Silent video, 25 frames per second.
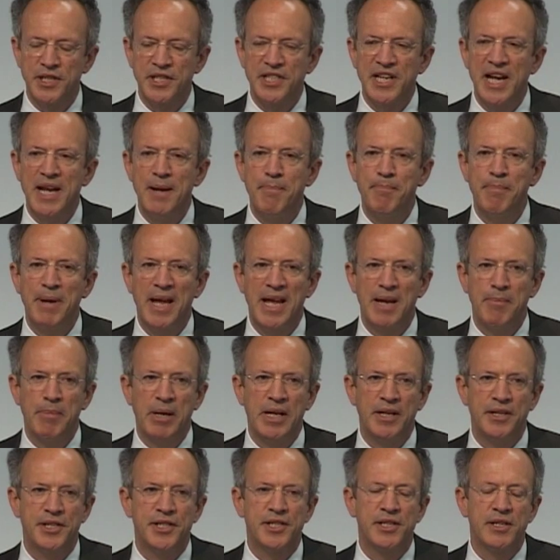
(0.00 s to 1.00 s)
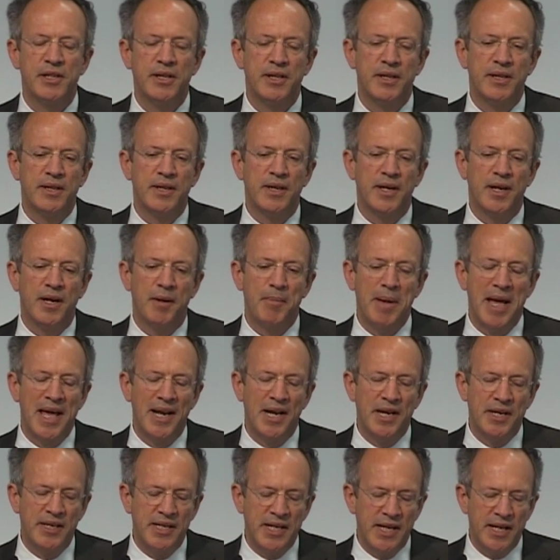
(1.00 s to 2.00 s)
same payments
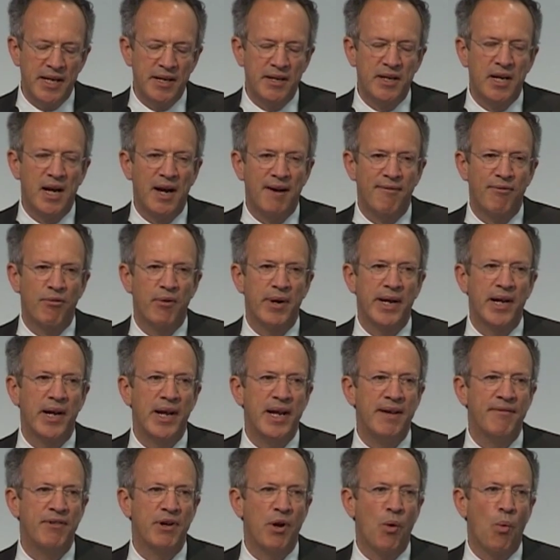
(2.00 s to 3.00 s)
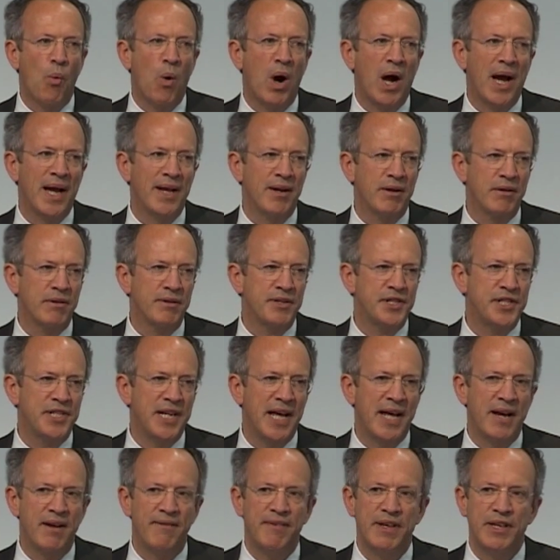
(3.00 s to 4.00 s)
and indeed covering even a wider
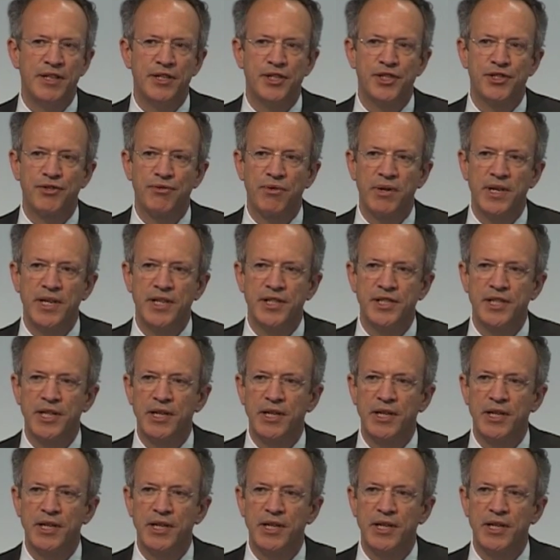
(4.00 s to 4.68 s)
set of industries,